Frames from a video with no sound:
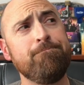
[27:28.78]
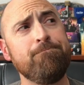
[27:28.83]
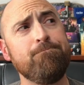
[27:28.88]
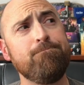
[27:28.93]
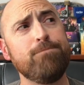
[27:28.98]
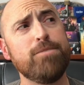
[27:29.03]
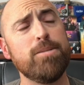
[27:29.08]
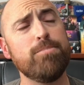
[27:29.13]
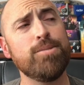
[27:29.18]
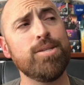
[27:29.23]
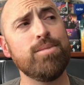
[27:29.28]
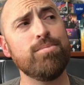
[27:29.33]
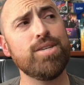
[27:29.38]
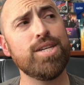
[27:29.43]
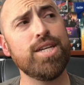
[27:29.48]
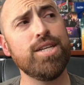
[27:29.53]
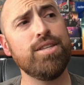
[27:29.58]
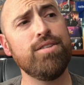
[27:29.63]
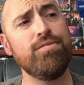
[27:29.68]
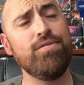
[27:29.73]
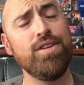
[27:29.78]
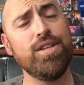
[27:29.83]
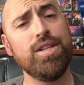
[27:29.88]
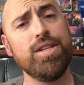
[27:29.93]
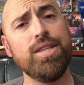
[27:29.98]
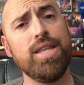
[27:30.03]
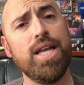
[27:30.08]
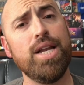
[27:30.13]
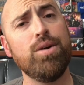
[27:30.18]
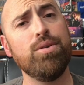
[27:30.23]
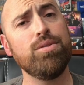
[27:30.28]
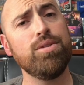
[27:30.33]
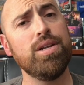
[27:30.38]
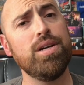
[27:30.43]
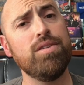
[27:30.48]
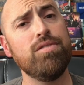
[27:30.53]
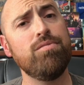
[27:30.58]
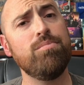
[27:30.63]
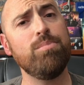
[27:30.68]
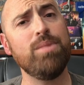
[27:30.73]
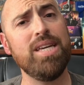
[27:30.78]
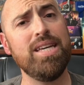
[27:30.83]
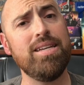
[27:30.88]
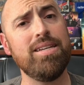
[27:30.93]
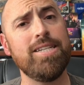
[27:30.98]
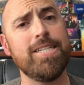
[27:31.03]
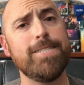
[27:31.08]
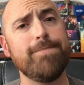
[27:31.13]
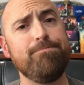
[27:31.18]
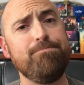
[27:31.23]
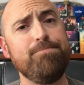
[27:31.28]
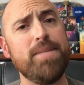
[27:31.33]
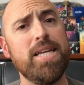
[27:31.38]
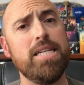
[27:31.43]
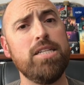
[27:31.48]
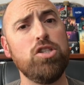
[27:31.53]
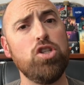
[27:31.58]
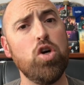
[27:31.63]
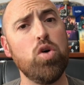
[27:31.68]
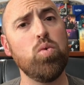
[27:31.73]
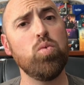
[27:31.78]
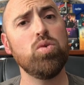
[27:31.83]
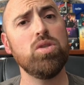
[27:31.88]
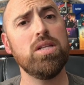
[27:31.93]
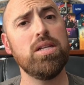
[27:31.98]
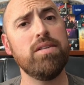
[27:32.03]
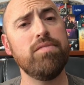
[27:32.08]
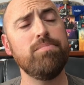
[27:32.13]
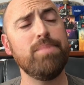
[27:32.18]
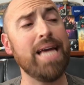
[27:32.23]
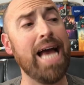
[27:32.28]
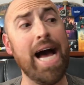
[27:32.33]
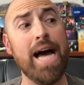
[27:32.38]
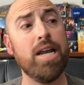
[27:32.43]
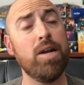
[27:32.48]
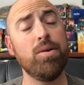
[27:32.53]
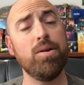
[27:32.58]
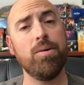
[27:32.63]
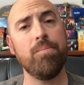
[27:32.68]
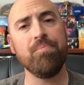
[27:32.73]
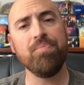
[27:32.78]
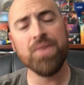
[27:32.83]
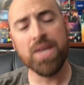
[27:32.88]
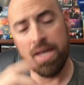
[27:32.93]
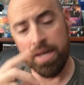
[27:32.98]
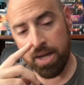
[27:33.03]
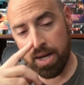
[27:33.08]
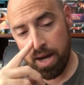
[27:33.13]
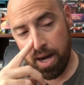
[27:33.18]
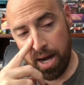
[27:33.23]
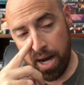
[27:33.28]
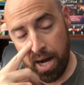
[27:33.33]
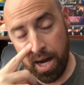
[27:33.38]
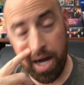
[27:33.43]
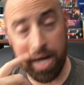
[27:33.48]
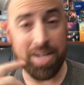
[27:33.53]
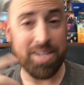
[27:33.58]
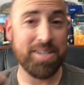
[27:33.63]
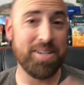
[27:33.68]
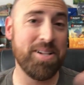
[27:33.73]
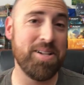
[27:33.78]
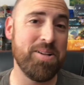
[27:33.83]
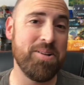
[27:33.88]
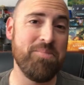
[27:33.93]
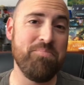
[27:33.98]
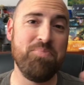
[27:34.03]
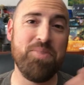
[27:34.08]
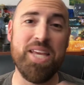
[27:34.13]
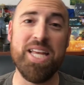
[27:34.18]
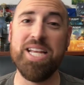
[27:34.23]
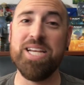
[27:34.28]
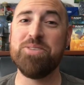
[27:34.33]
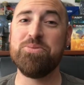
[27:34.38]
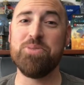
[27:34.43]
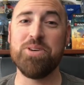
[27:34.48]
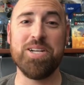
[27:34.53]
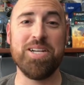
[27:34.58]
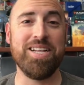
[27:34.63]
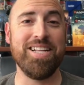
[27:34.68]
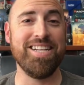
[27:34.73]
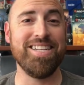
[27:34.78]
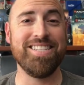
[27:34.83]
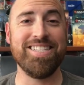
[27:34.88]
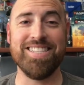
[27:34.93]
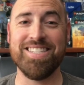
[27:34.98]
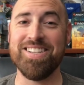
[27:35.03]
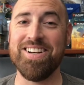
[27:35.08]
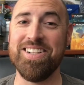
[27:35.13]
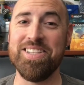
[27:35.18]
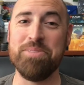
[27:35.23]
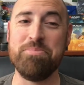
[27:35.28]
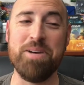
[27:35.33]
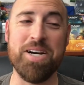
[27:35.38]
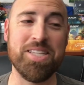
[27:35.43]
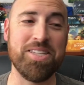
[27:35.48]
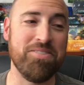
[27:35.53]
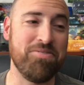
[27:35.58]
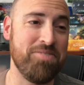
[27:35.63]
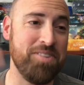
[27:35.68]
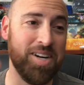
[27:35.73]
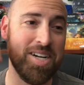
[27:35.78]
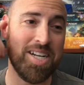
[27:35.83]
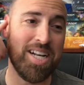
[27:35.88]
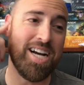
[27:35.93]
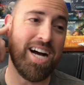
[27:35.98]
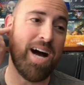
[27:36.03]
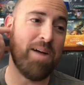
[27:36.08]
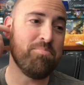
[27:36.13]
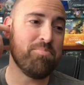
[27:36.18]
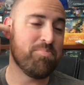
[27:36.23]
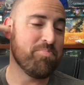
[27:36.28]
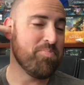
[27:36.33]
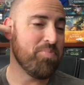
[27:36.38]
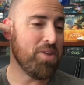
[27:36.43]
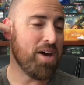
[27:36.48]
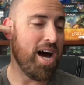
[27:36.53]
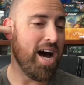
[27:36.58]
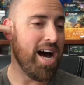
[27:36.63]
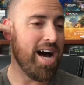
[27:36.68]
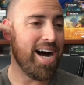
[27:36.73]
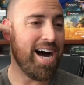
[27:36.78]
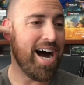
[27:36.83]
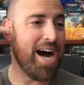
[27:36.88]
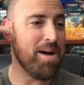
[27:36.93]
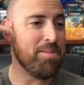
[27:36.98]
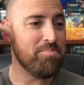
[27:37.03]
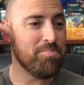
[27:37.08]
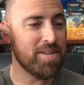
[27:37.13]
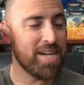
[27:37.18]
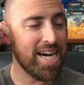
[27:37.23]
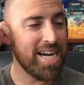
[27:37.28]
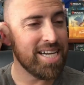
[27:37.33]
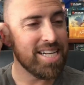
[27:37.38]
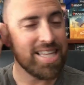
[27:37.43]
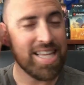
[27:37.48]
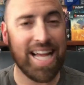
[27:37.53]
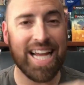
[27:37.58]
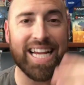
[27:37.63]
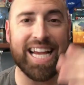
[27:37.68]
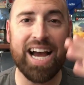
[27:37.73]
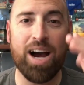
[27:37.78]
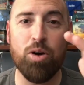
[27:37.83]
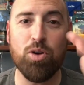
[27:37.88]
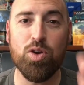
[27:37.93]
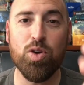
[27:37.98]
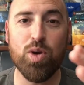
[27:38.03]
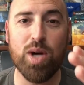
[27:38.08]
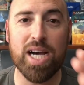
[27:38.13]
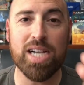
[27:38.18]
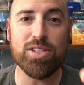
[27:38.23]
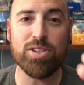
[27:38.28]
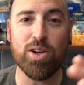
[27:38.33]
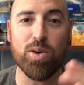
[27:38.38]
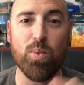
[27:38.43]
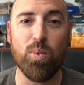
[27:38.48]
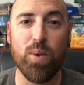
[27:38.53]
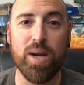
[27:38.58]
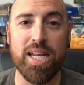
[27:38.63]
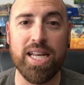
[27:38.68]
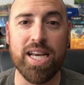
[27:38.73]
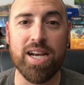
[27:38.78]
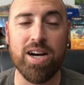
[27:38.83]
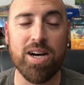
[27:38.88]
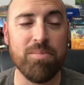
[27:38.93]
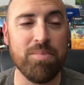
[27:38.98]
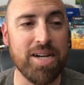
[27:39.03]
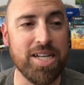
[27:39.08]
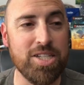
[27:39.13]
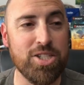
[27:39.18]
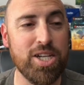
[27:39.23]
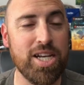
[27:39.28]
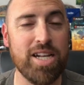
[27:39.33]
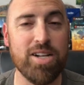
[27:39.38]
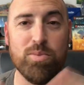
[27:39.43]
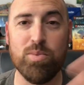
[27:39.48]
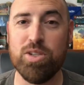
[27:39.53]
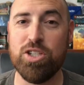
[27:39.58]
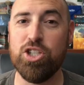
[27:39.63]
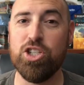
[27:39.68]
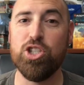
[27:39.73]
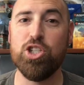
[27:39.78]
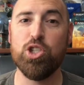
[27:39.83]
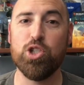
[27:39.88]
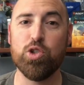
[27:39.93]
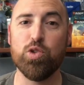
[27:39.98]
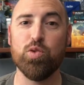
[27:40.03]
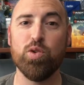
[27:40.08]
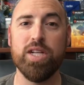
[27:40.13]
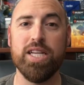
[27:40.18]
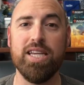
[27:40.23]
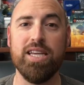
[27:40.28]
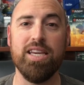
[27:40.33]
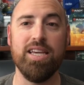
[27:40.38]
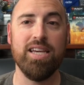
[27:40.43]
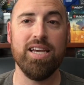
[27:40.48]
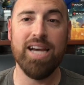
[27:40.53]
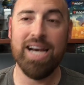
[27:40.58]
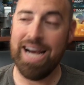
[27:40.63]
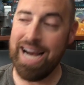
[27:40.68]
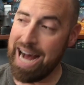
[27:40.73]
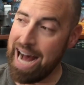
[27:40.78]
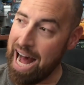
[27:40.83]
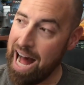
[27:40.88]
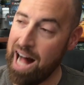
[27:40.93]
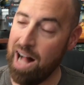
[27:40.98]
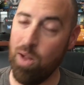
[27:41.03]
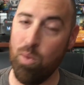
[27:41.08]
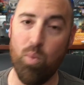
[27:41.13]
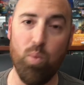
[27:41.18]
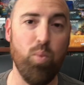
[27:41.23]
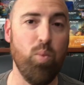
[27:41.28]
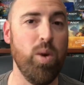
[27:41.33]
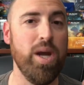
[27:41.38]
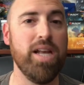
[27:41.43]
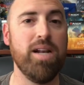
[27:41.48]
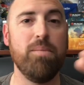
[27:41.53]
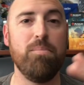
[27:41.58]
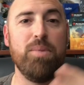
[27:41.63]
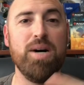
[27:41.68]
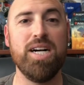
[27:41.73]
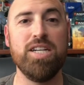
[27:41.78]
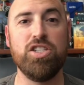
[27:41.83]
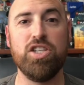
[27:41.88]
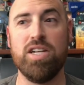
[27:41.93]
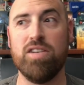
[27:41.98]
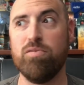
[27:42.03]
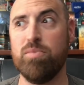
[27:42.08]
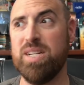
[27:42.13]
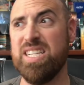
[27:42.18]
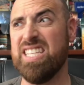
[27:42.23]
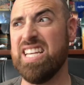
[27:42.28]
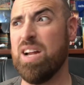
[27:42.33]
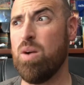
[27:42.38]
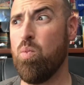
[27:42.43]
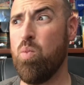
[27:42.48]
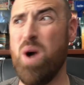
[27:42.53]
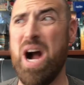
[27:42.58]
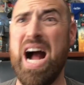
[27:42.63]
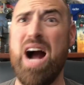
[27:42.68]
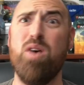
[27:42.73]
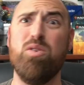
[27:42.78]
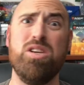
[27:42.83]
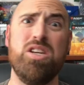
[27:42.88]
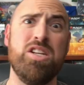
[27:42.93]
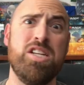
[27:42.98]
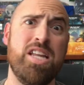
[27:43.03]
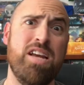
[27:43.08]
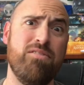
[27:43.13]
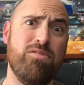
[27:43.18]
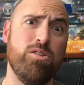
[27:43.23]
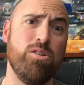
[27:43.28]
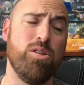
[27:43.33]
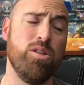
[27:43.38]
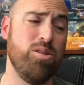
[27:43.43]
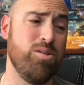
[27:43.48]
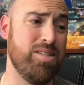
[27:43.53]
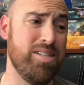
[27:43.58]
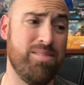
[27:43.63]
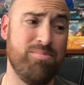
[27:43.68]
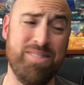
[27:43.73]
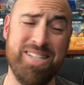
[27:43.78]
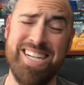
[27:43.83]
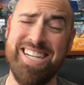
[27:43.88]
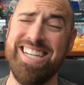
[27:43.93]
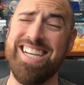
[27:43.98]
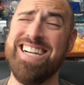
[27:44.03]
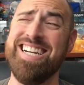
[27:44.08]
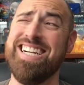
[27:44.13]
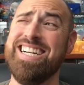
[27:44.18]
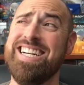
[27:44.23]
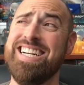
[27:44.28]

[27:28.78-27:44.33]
sometimes I get the feeling they don't love me. They don't love me. I don't know. Uh, it is what it is. It's all about the fun. I, I'm I'm kind of like how you guys are winning on my channel, which is streaky. I'll win a bunch and everybody's like, wow, you never lose. And I'm like,